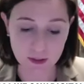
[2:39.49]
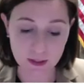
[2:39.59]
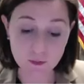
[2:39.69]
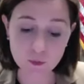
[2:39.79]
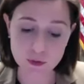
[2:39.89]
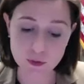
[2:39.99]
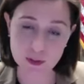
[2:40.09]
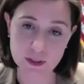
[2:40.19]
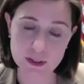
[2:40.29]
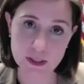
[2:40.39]
influence
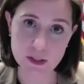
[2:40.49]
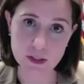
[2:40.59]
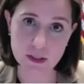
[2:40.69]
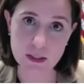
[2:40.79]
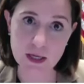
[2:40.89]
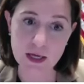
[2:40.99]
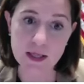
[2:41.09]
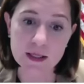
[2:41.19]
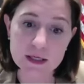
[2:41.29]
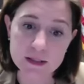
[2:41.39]
organization,
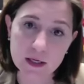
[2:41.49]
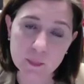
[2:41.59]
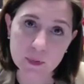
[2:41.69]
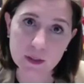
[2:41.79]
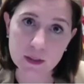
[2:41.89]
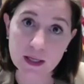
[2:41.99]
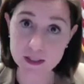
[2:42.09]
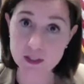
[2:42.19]
they set up an